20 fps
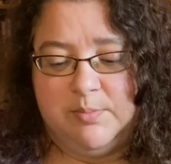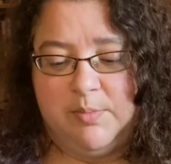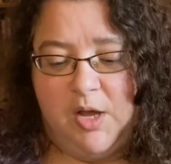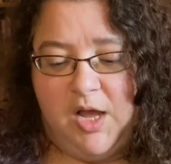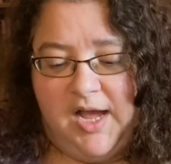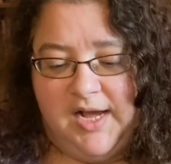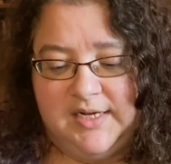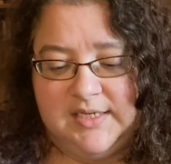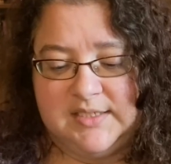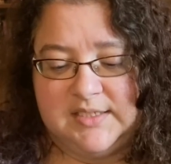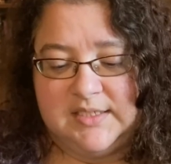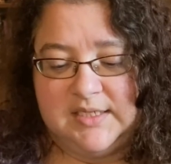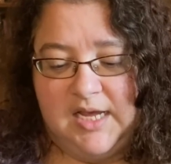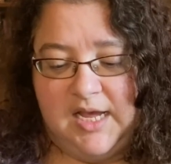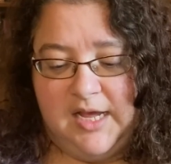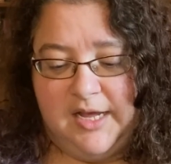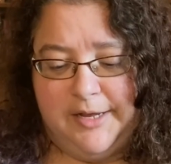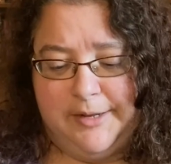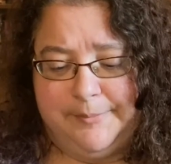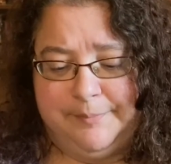box.
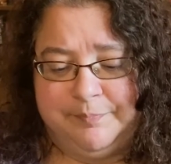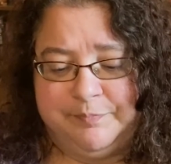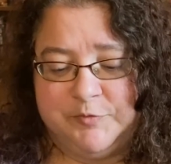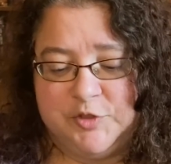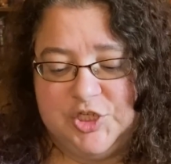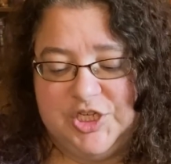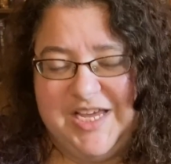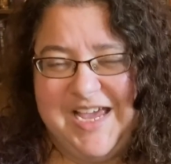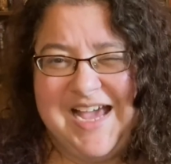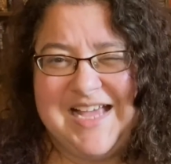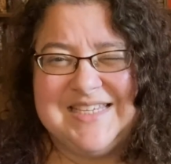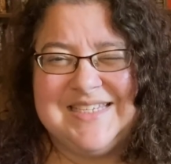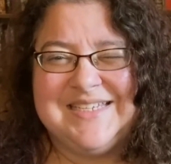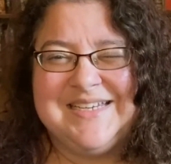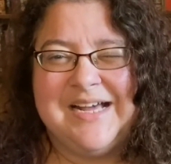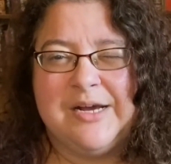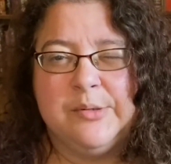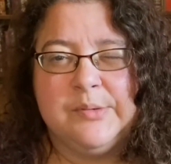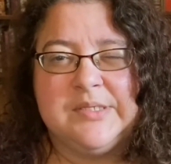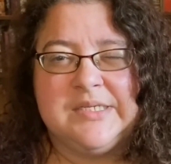She has
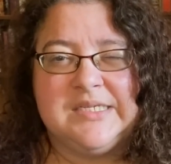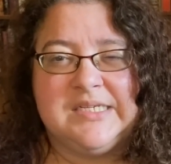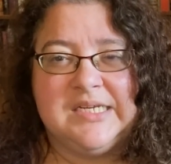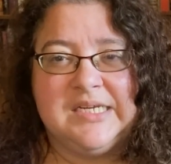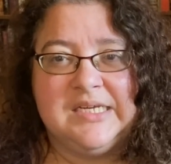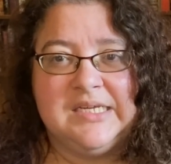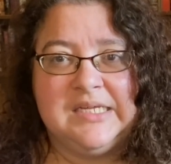announced